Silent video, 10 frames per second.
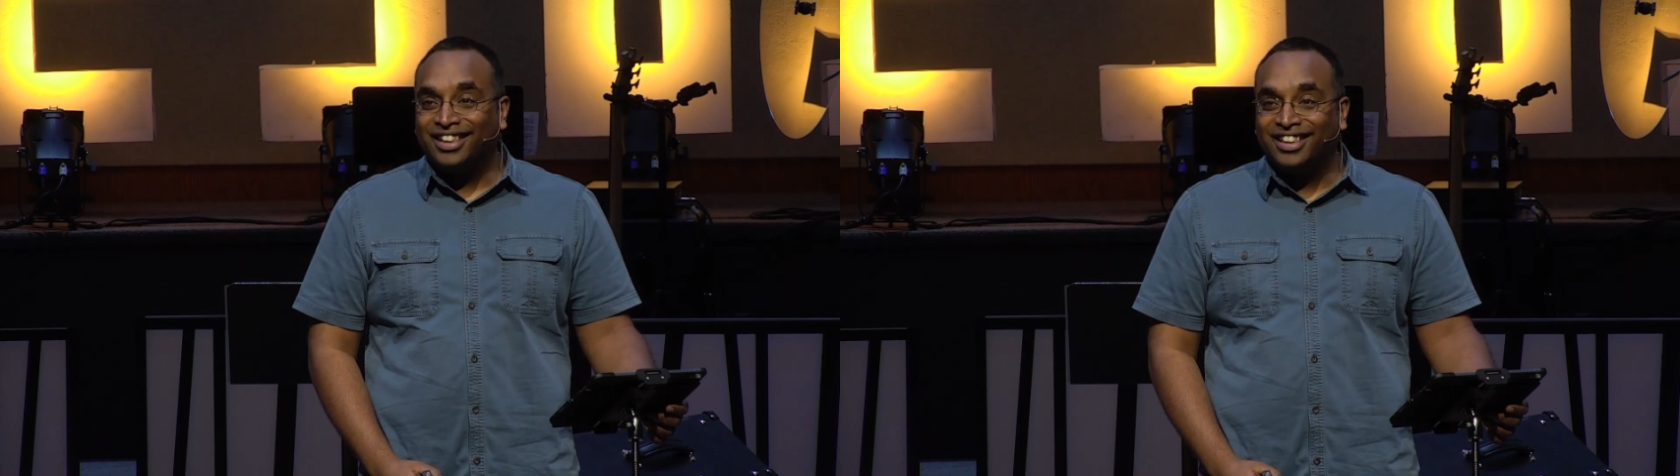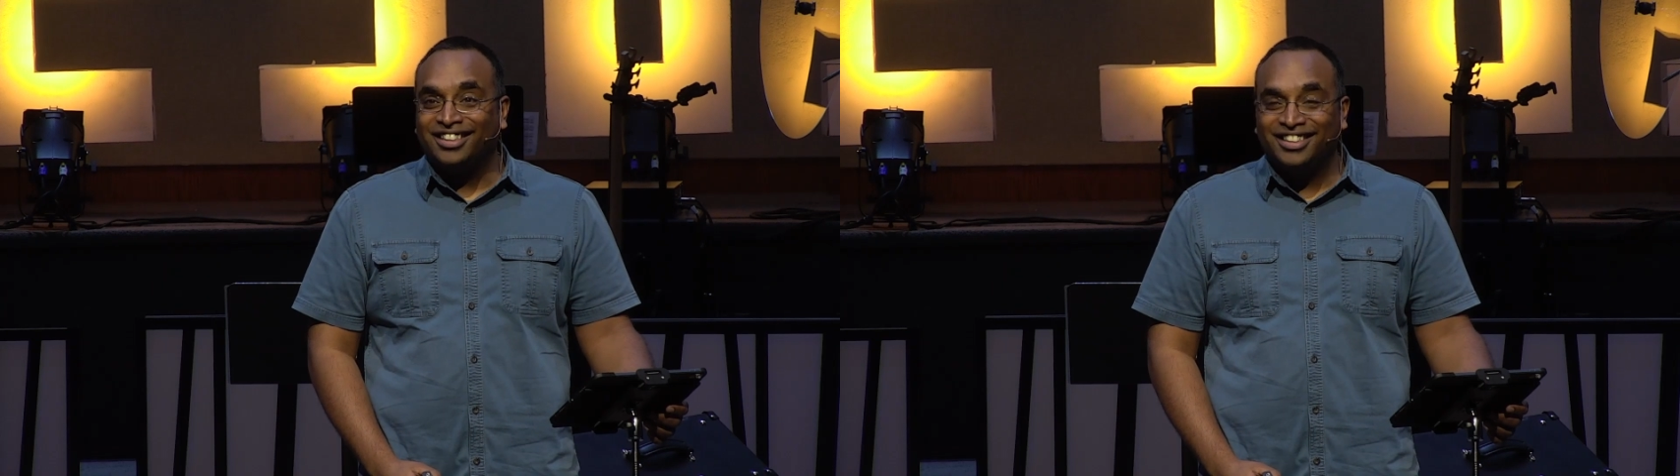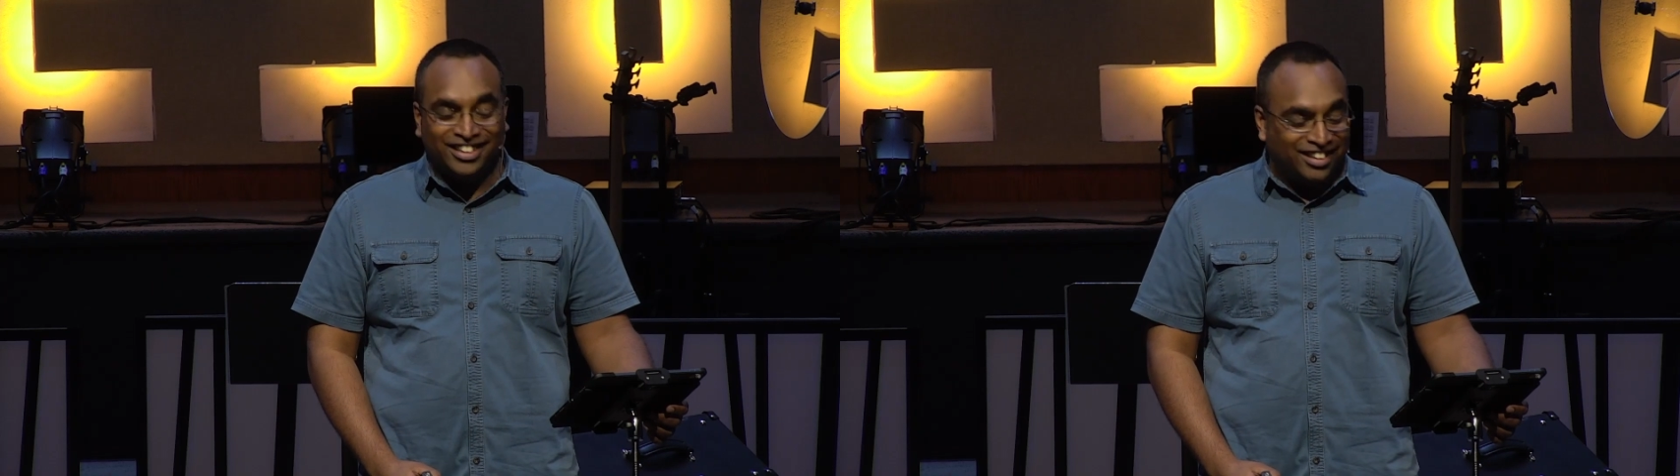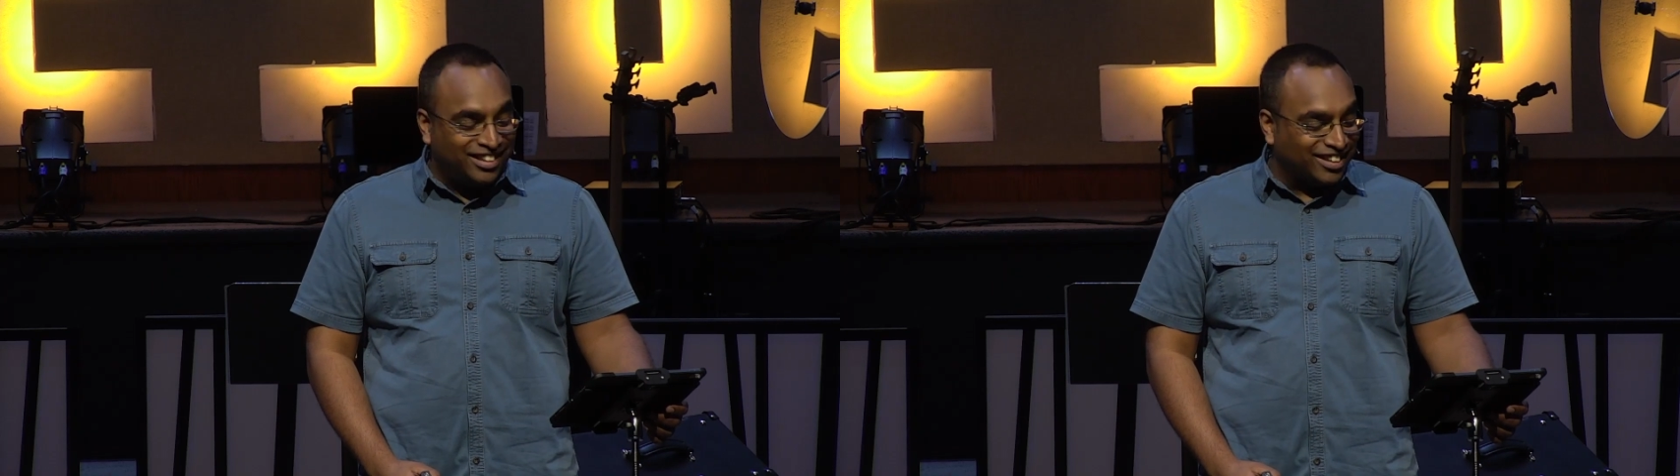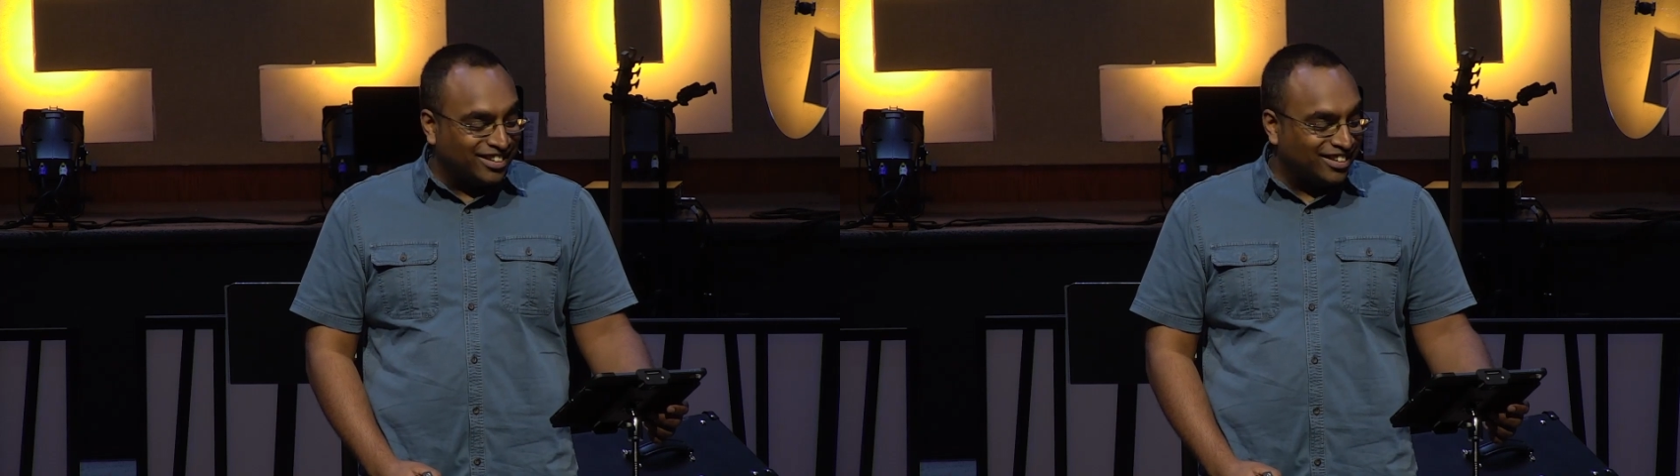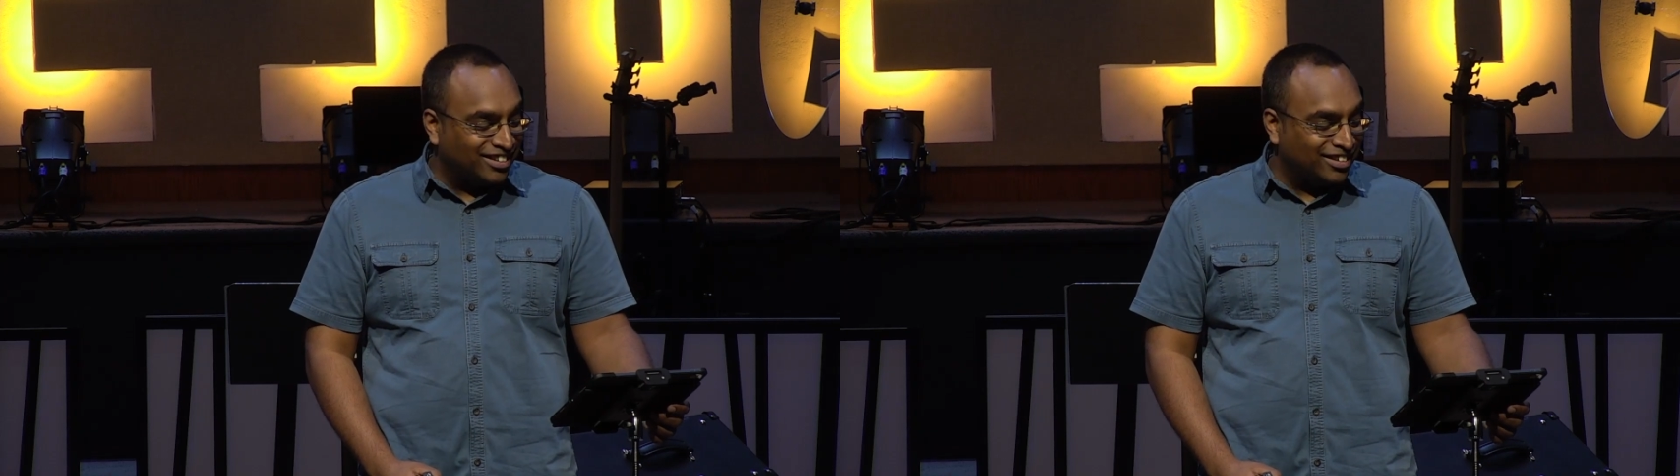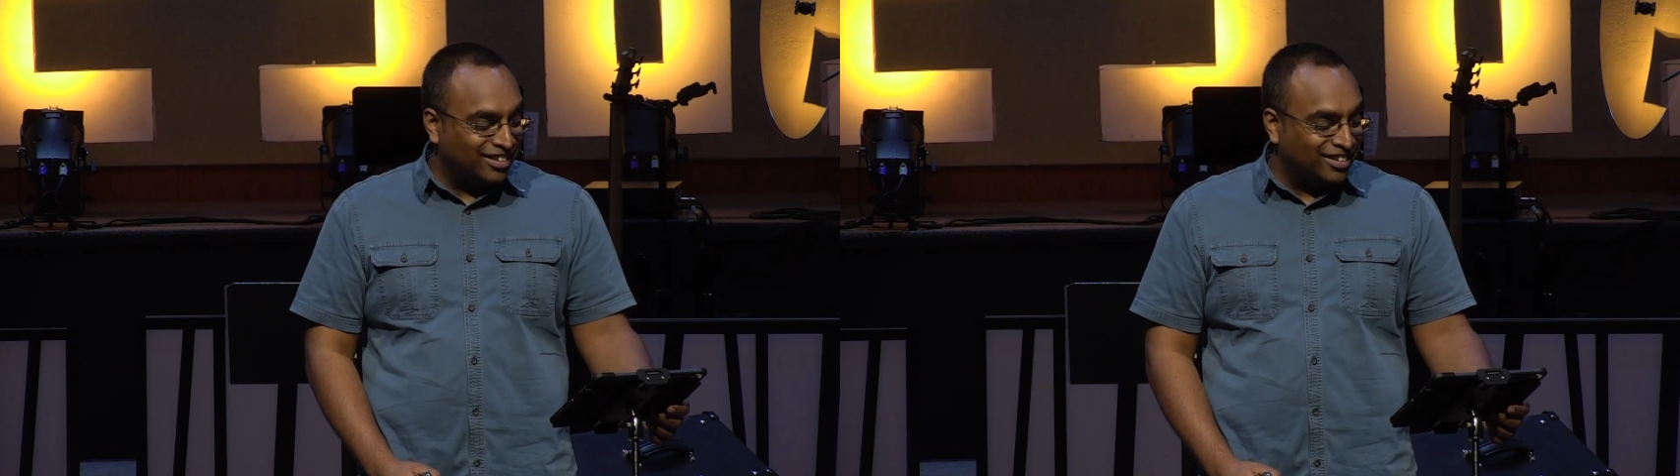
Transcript: is Jesus.